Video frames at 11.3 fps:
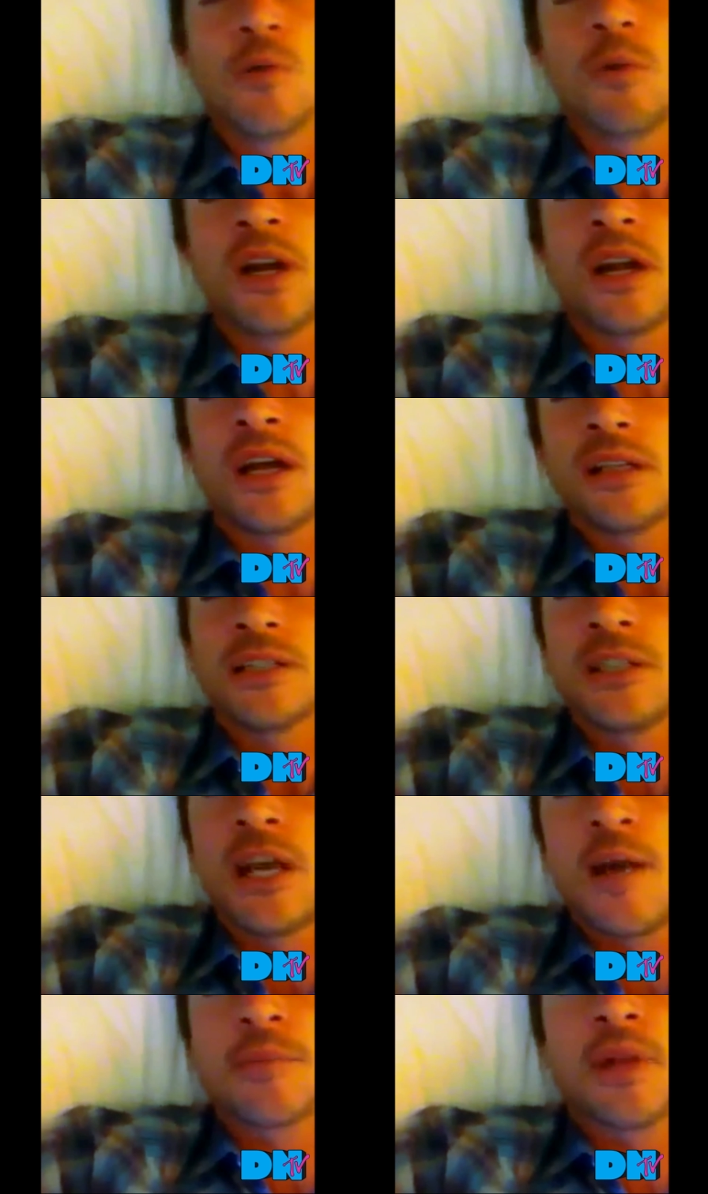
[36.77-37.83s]
when I
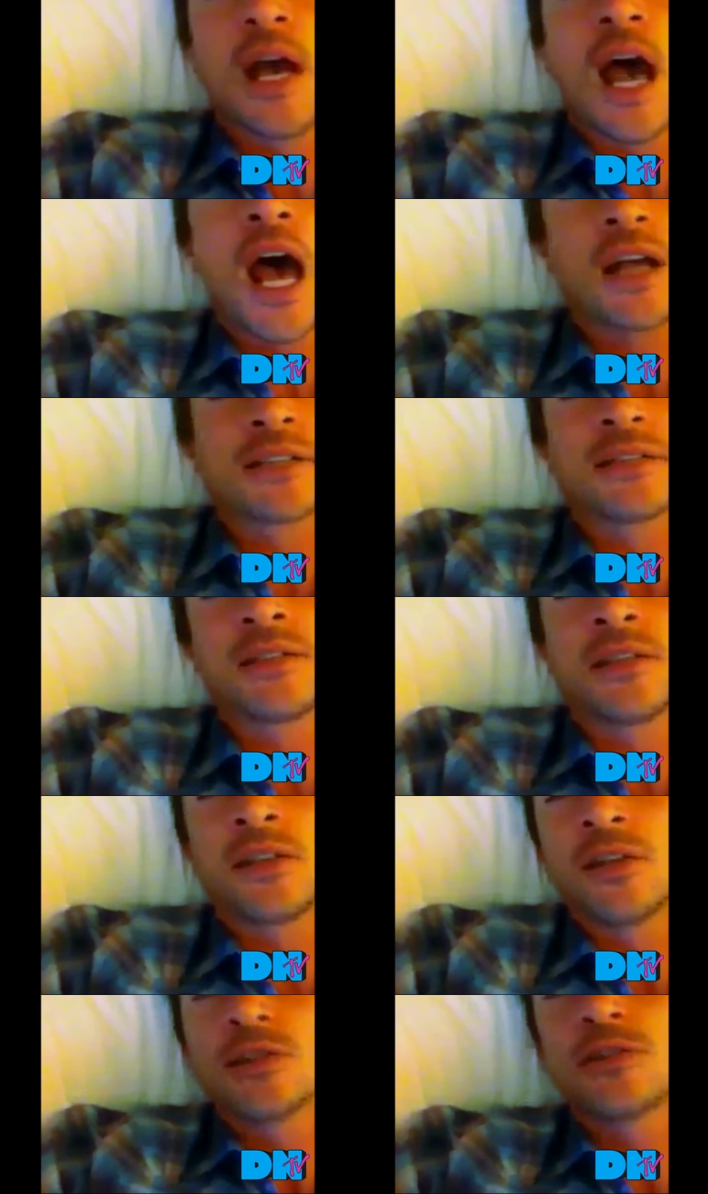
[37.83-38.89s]
chop the oxy
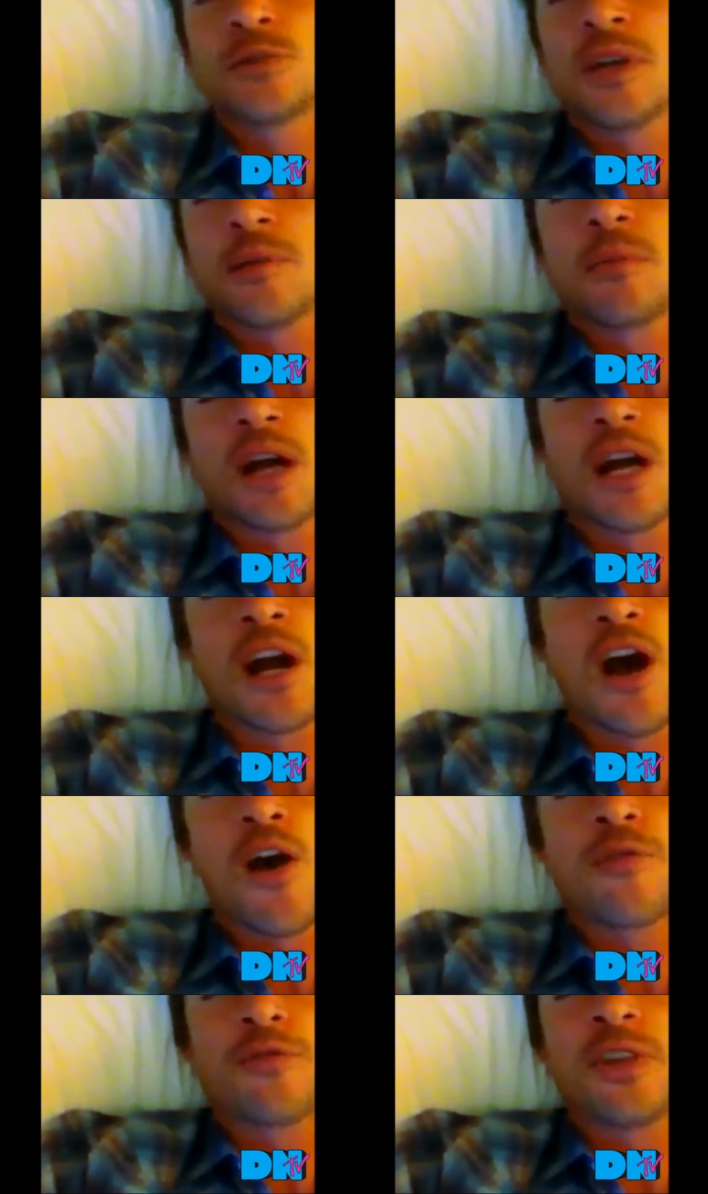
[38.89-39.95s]
and drink my
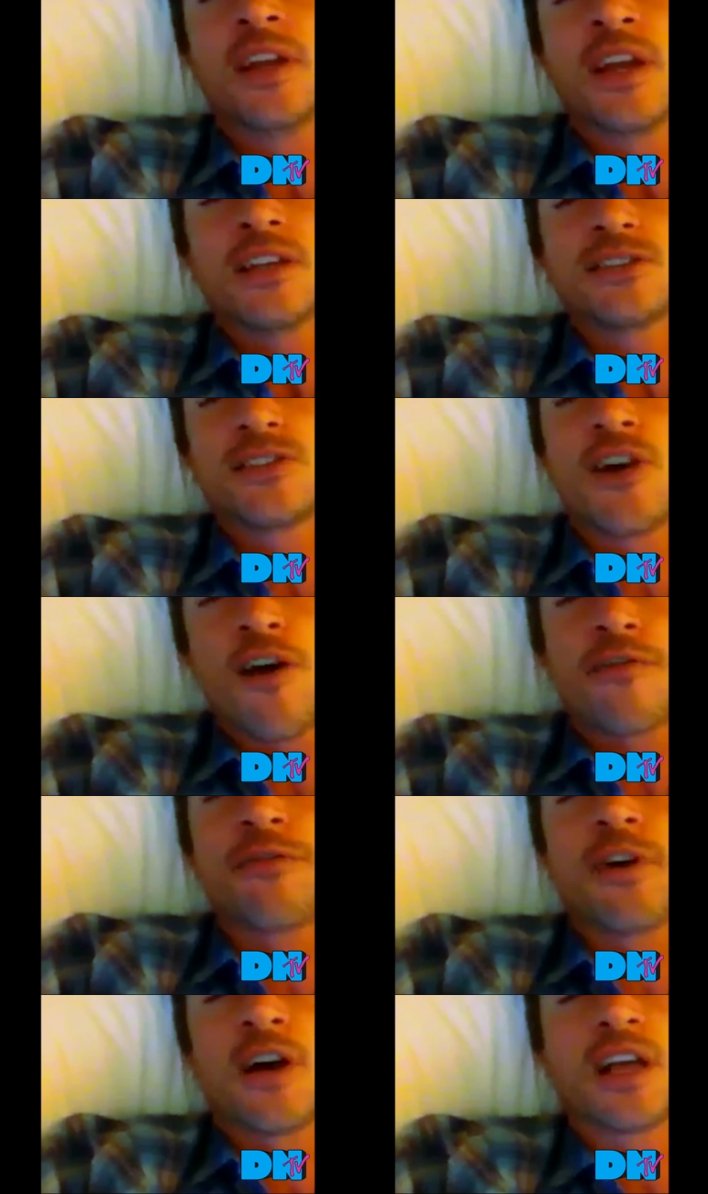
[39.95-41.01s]
coffee.
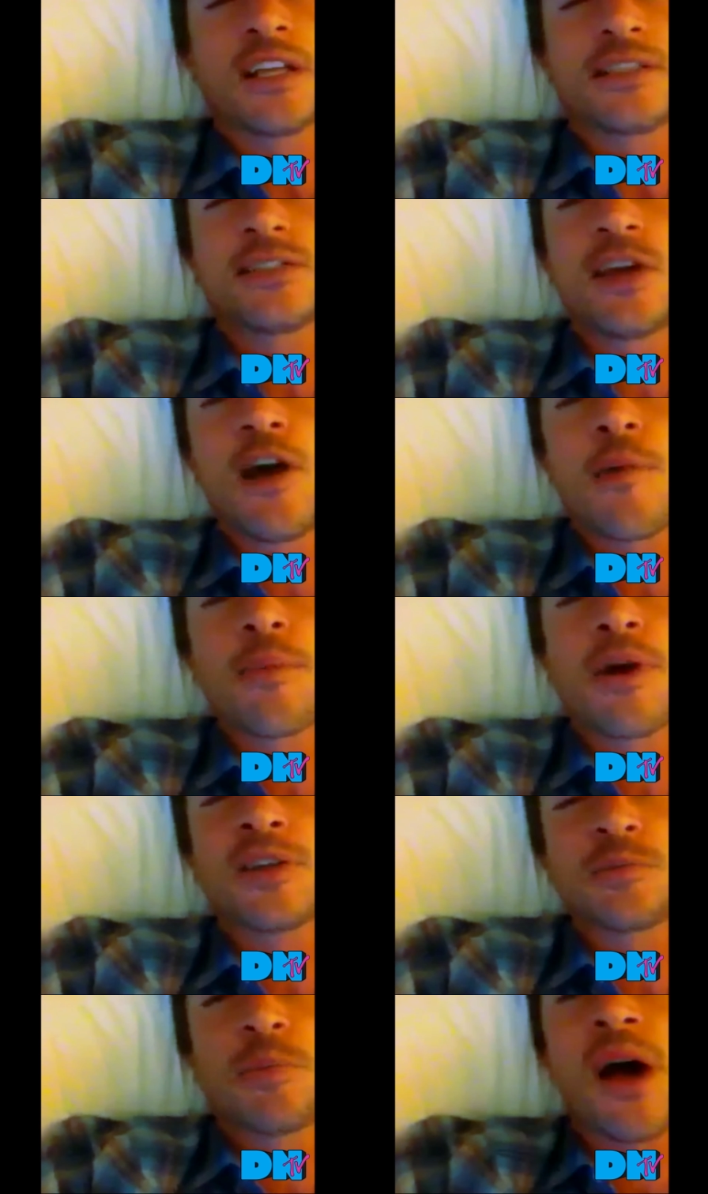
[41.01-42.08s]
Starfuck at
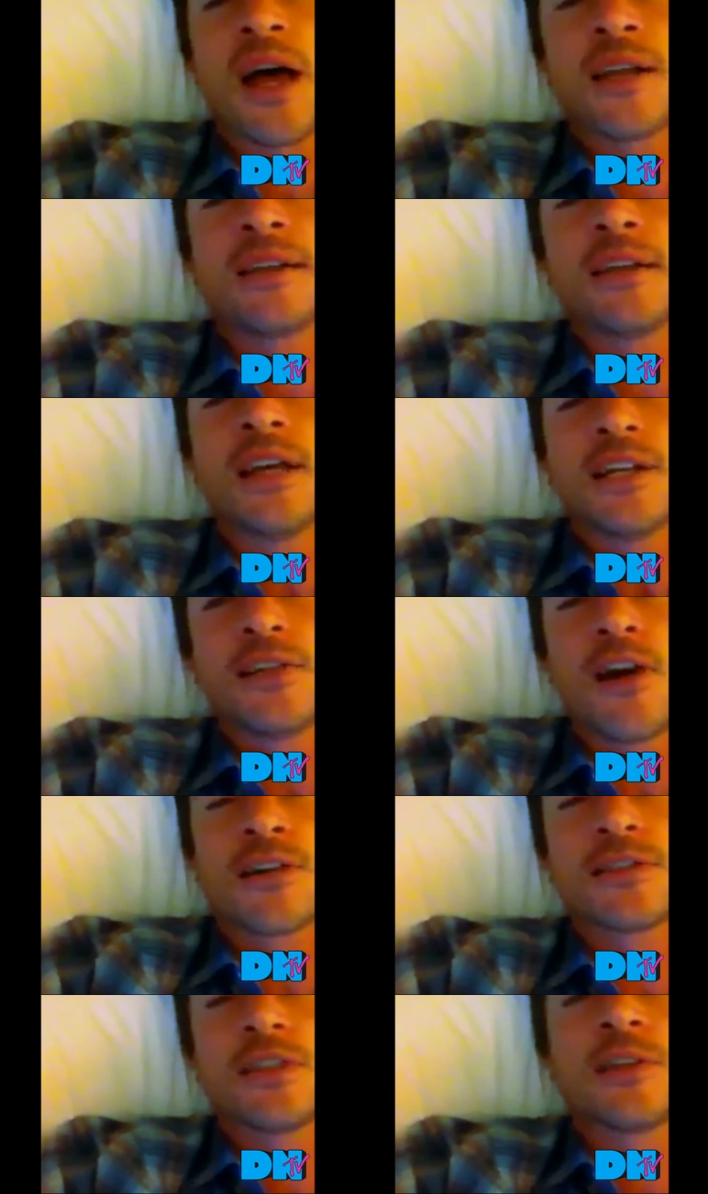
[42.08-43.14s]
Starbucks, partner.
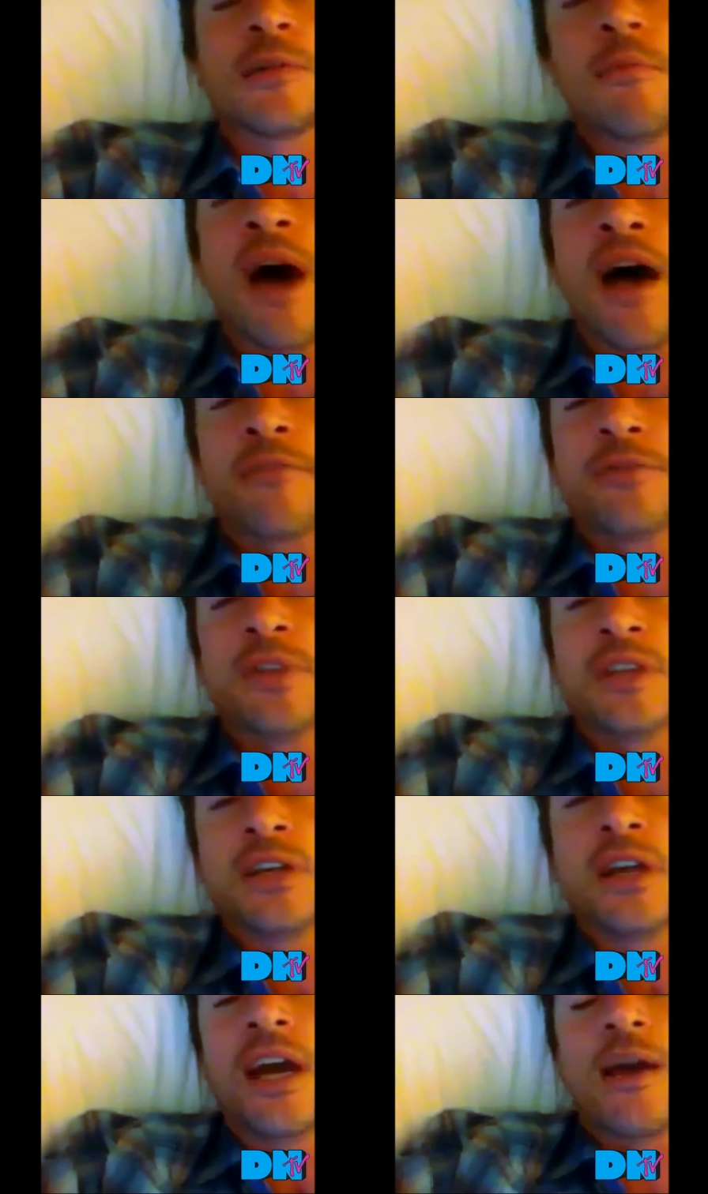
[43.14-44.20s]
Talk to the
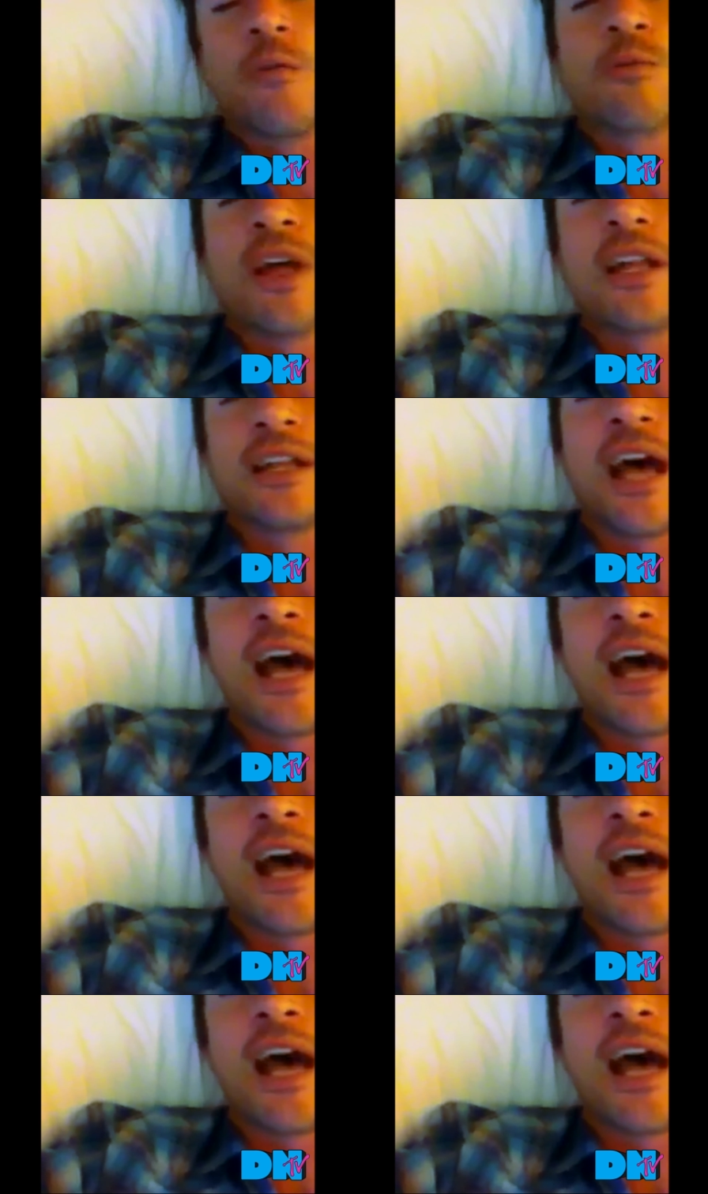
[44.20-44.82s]
mafia at Red